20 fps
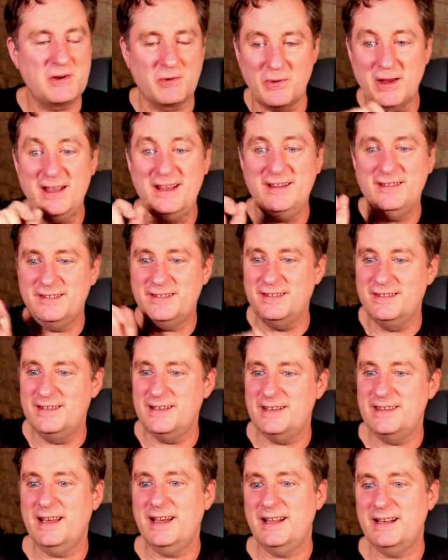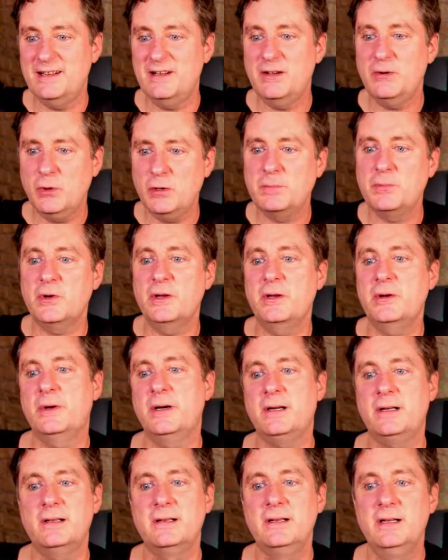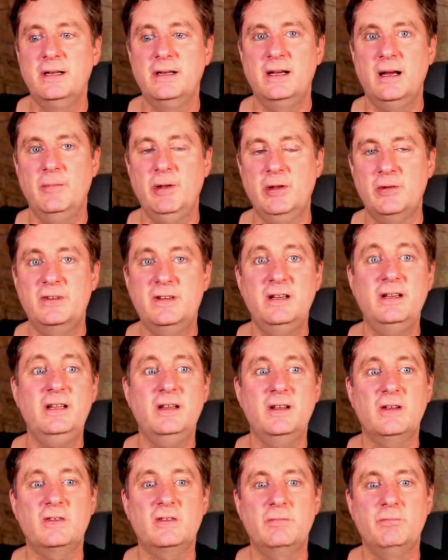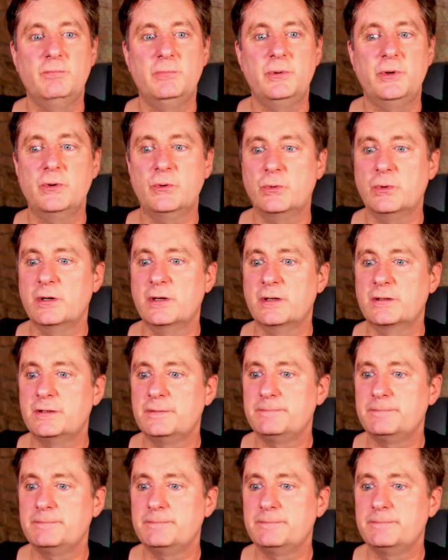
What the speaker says: erased, and did that, and it worked pretty well. I mean, it's tedious, but it worked.